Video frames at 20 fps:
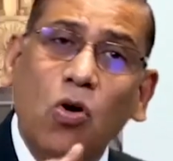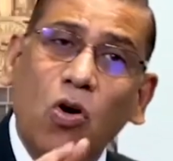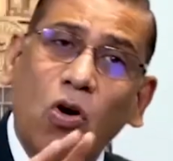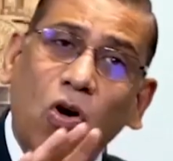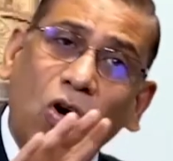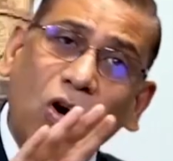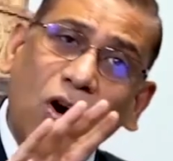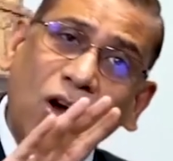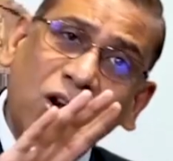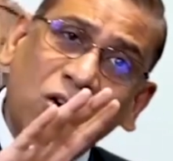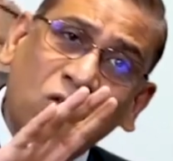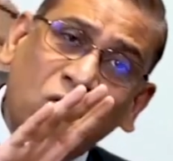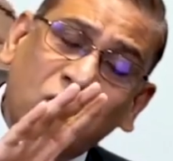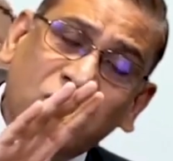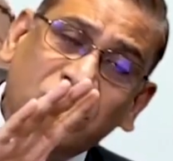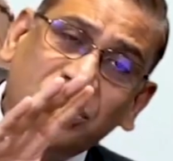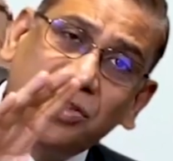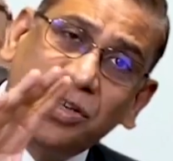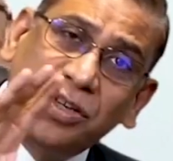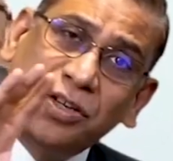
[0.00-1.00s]
do all
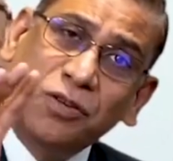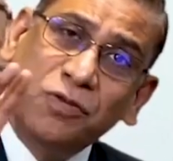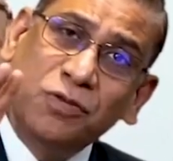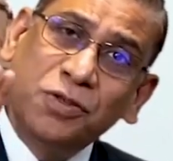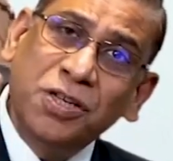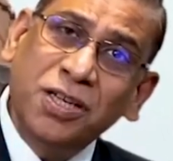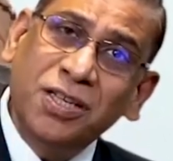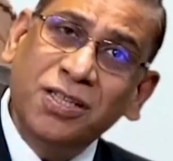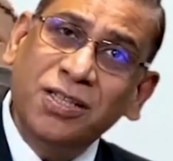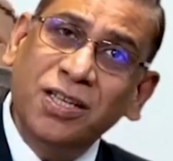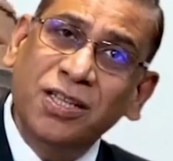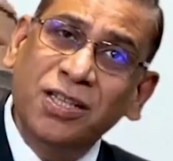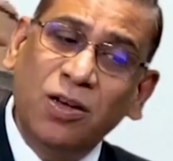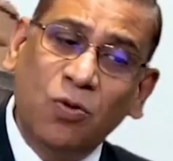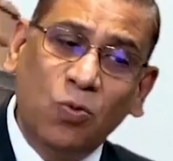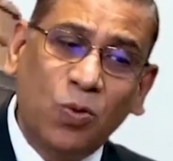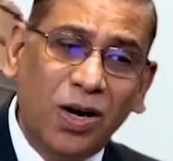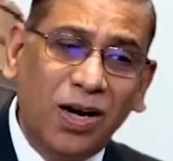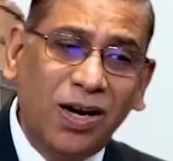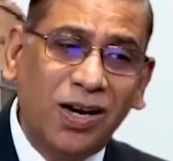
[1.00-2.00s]

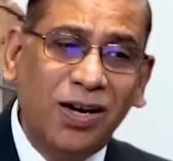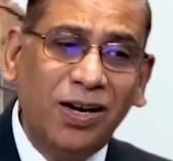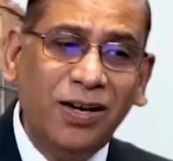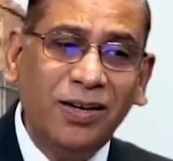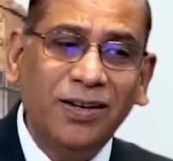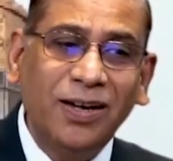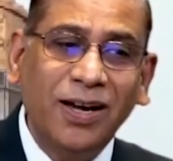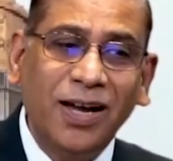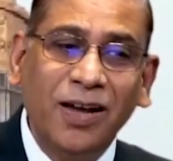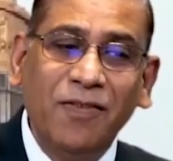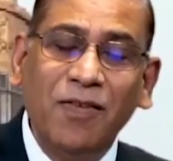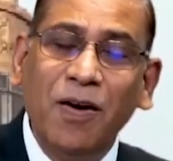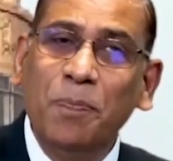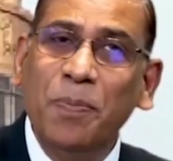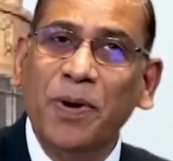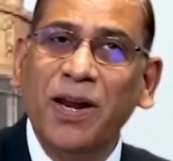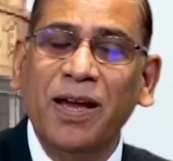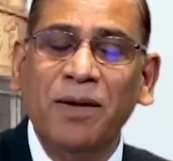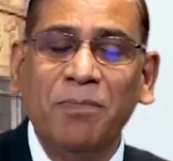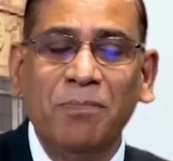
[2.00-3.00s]
constitutions have
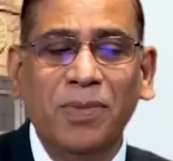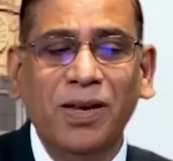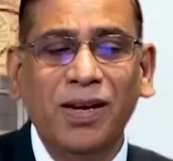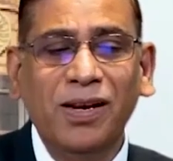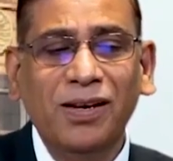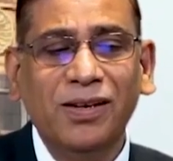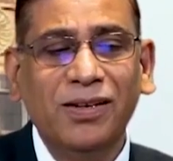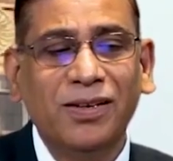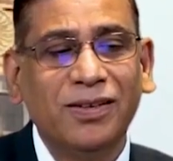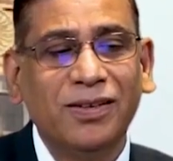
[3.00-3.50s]
preamble?